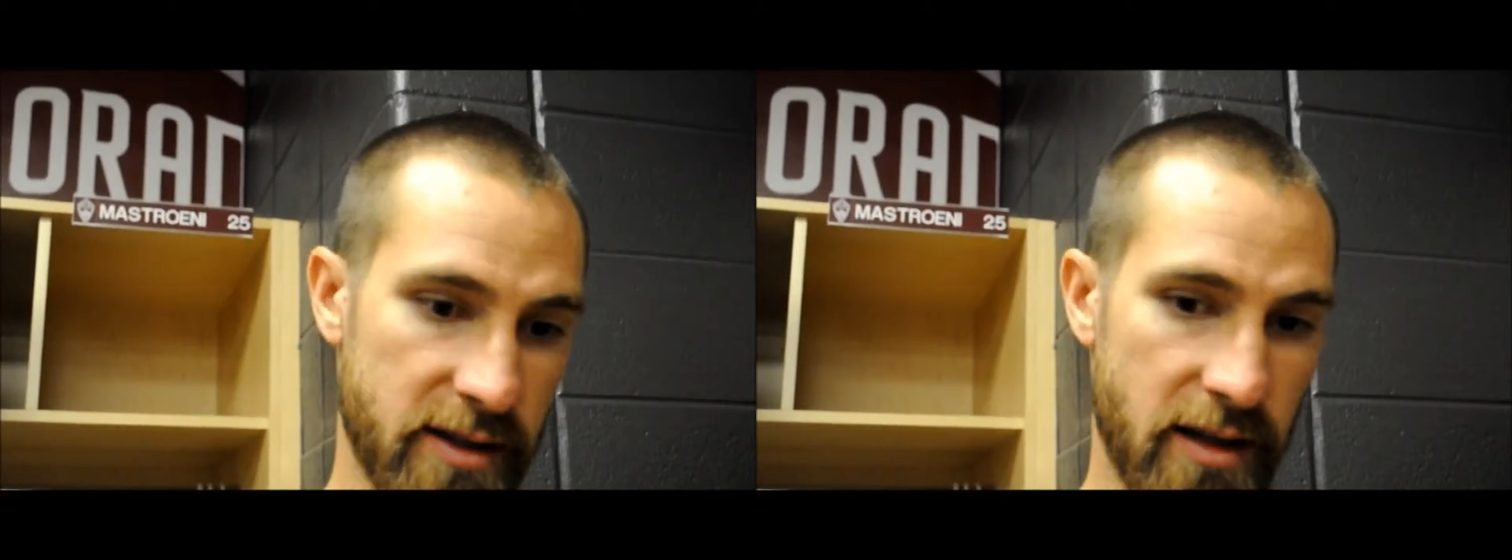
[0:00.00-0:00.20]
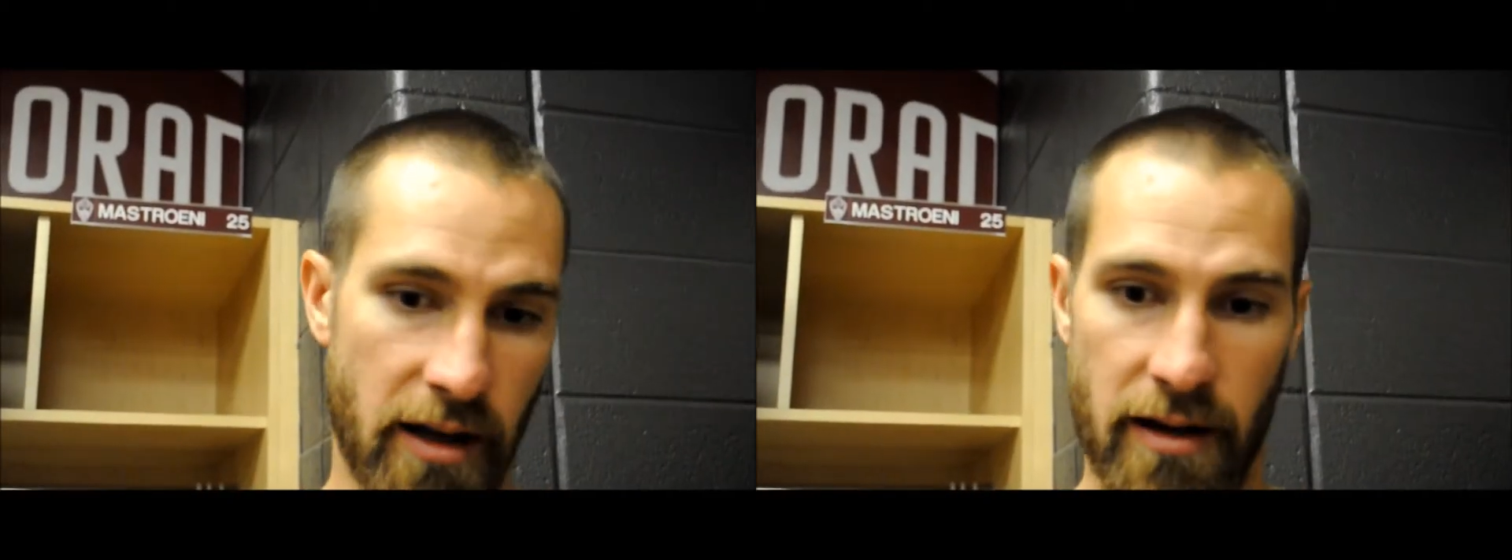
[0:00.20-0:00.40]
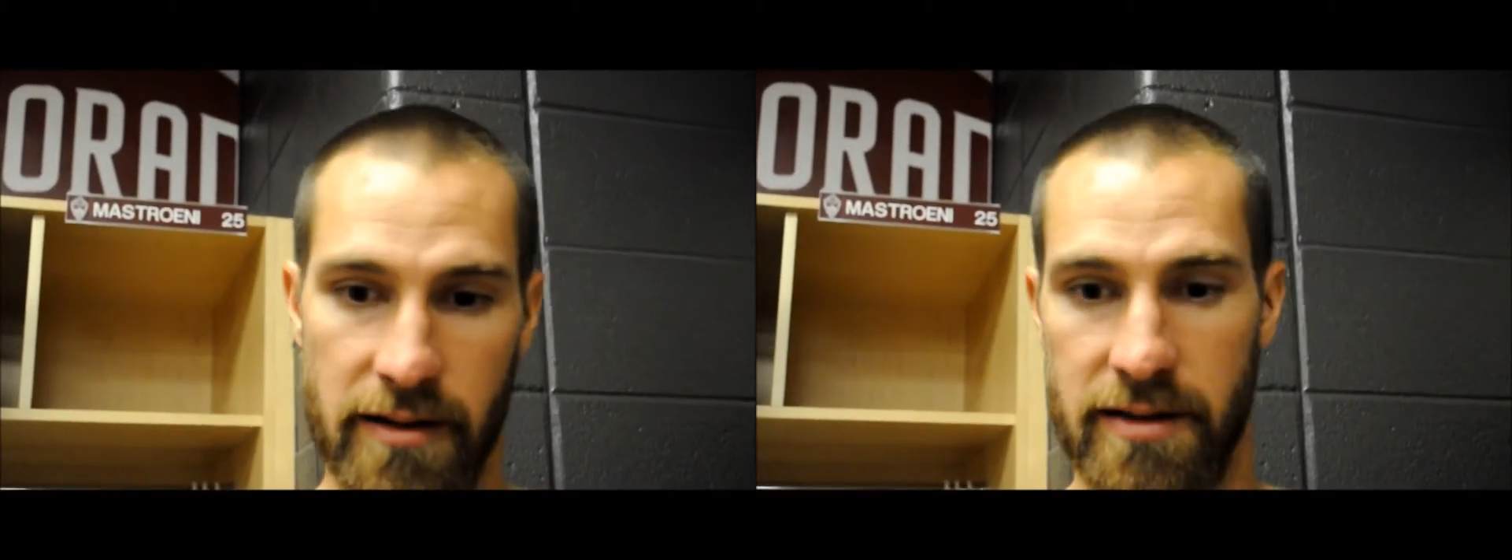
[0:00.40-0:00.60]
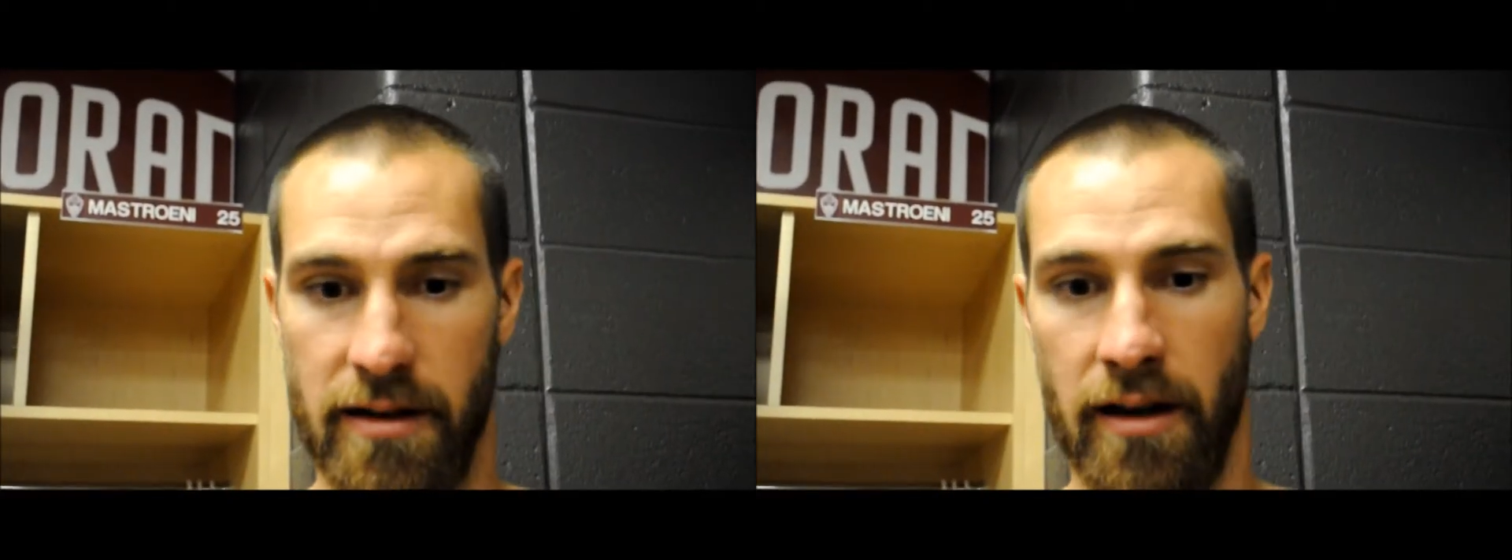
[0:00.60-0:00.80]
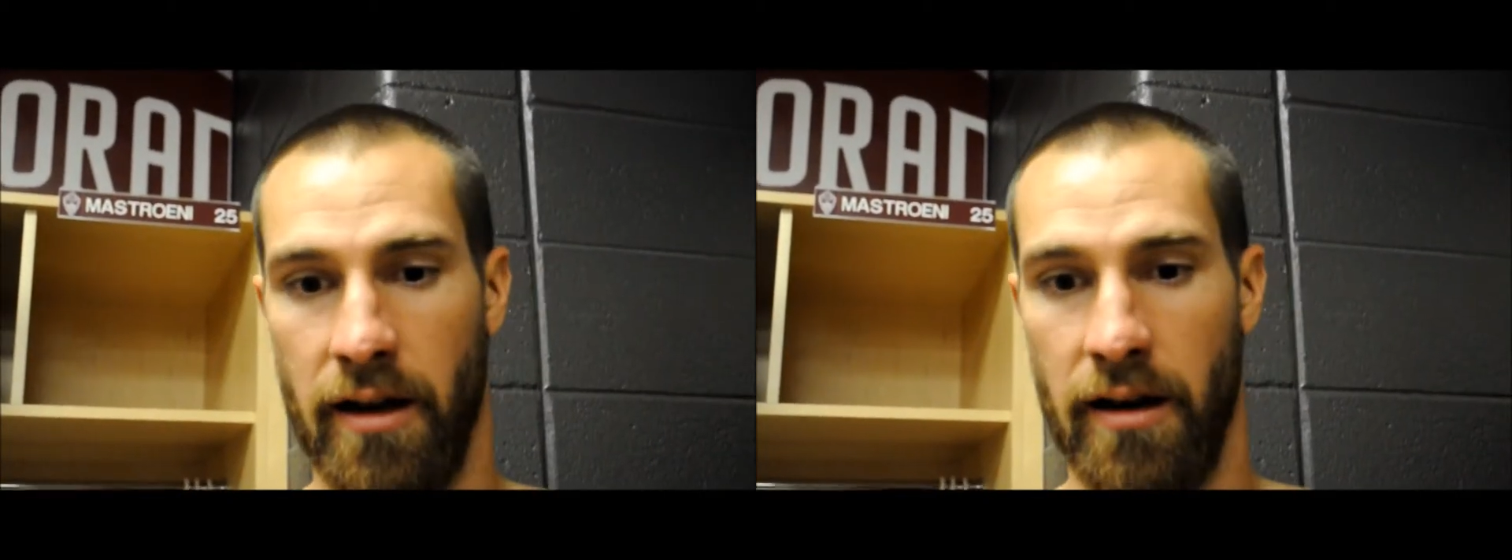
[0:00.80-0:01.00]
intense
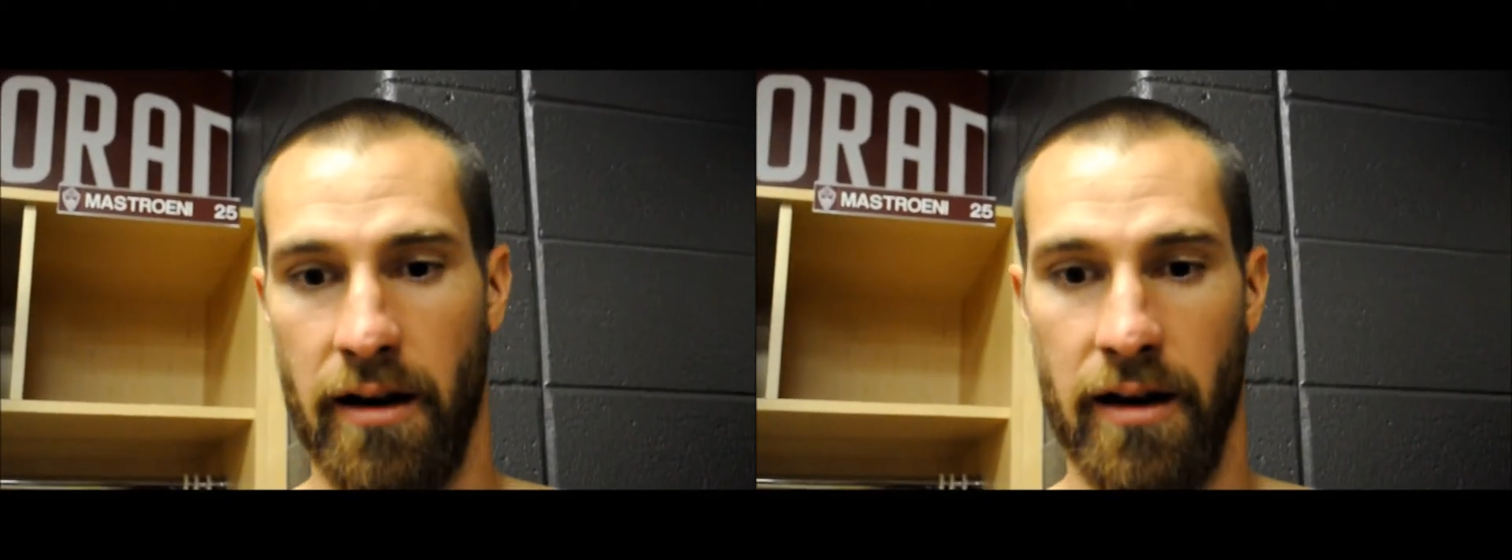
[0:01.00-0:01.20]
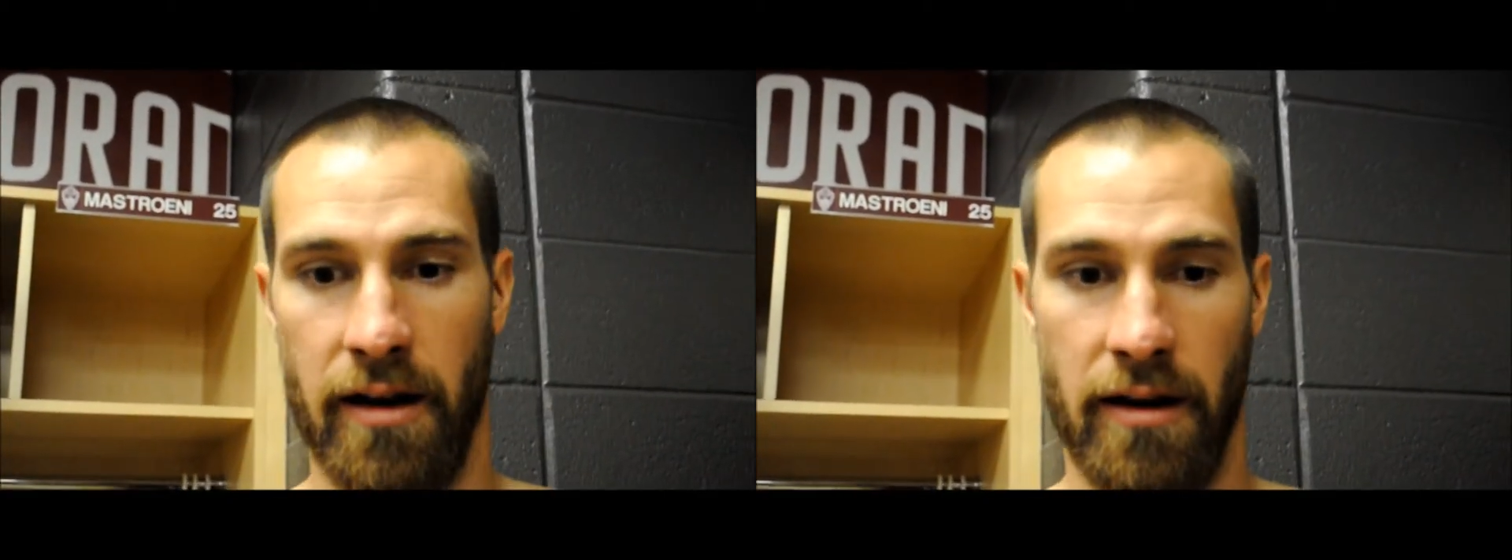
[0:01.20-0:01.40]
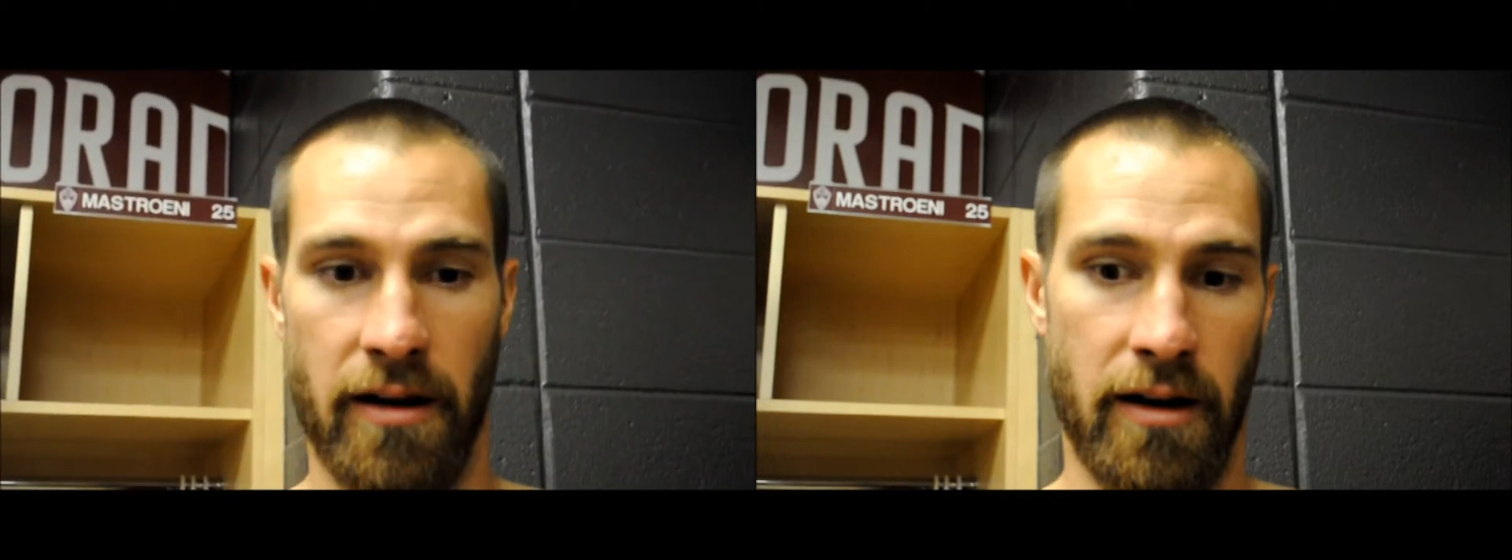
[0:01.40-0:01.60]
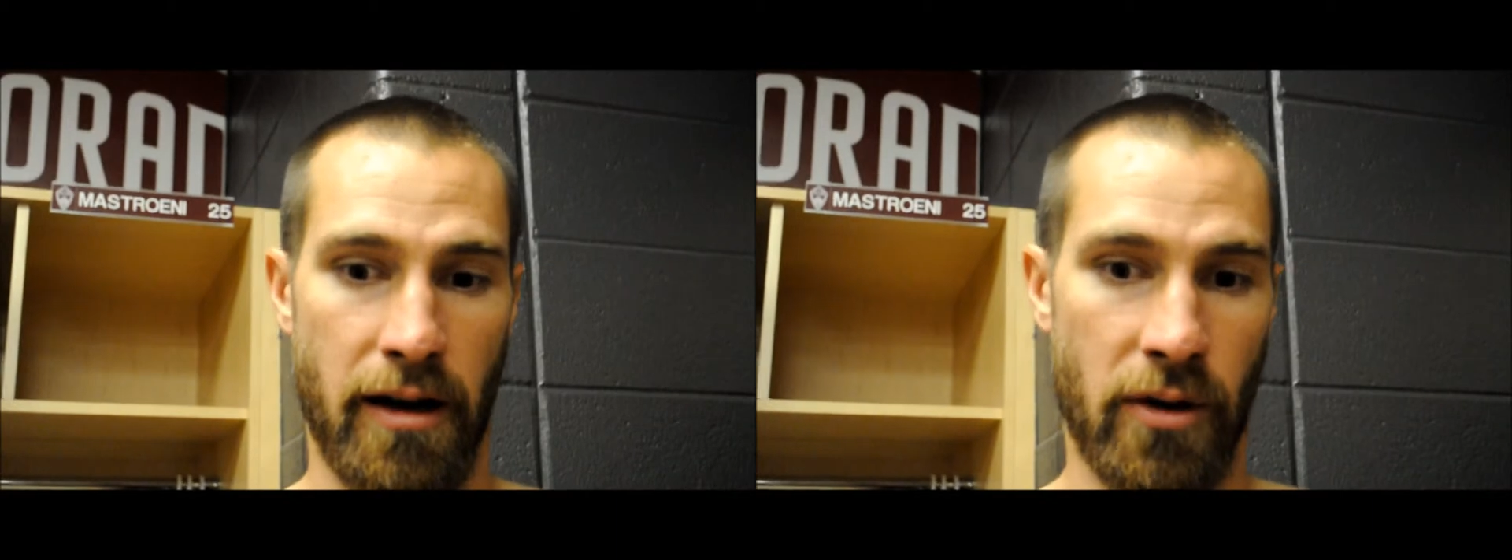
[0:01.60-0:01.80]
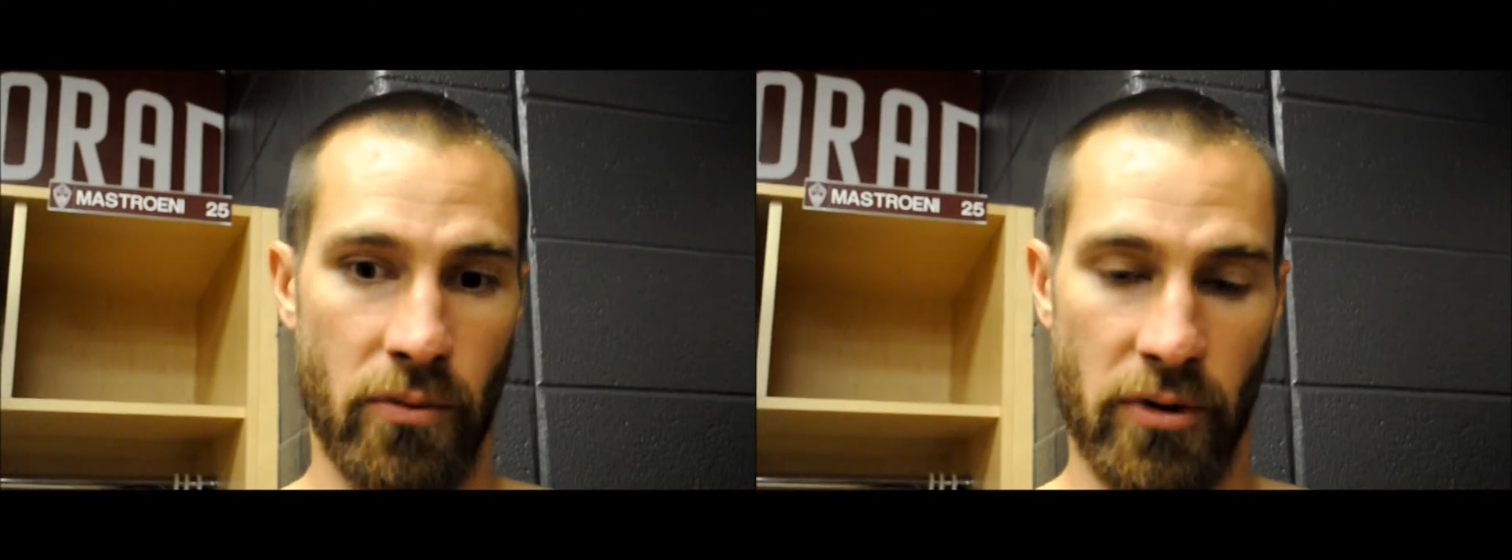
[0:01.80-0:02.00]
and